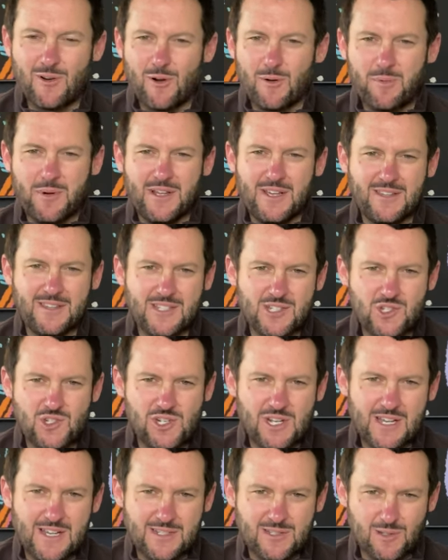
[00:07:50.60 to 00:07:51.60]
carpeting in this
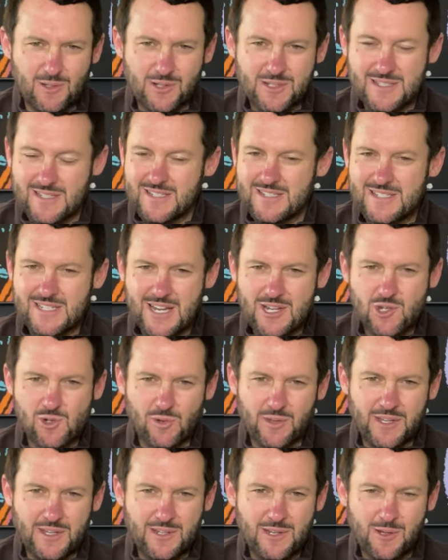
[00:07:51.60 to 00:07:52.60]
GX looks
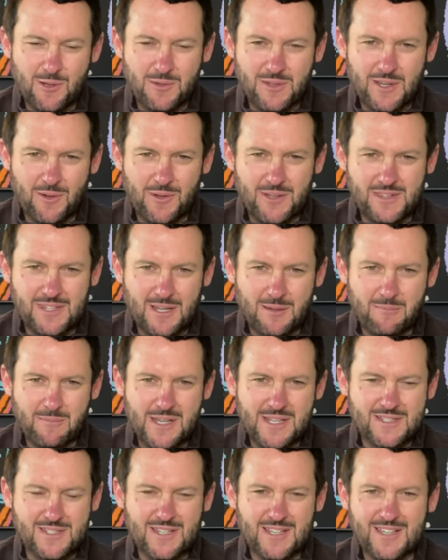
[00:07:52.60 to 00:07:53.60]
essentially new. The only thing
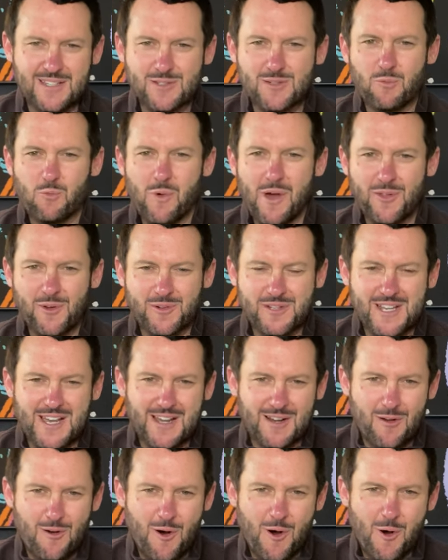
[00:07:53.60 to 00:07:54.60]
missing is
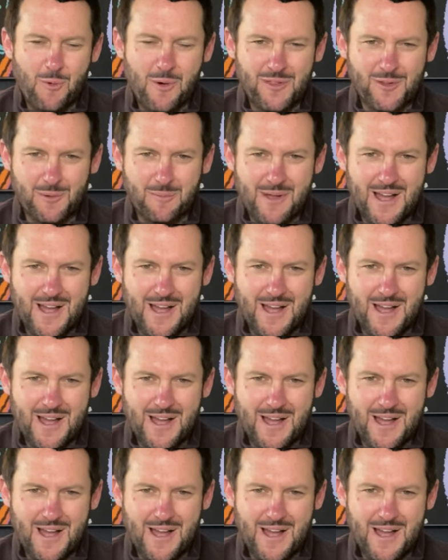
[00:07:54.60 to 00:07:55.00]
WeatherTech all-weather